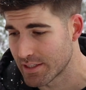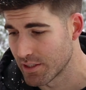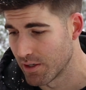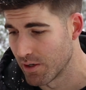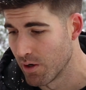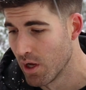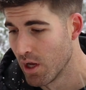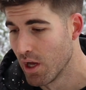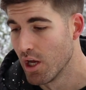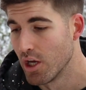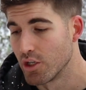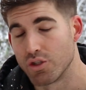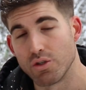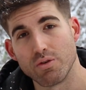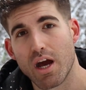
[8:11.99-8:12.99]
So
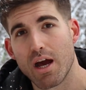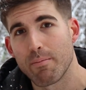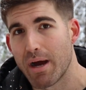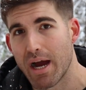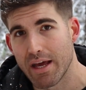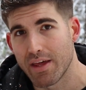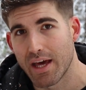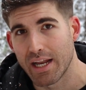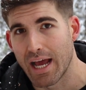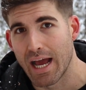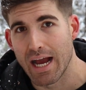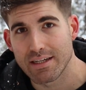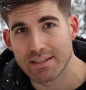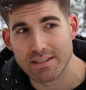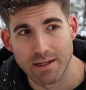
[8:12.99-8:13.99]
do not buy that
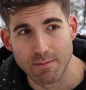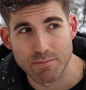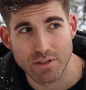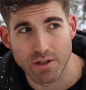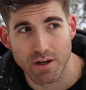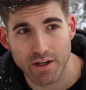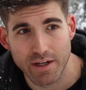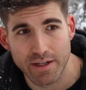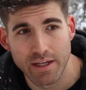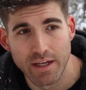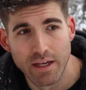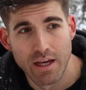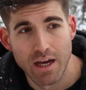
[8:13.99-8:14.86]
axe. I'm sorry.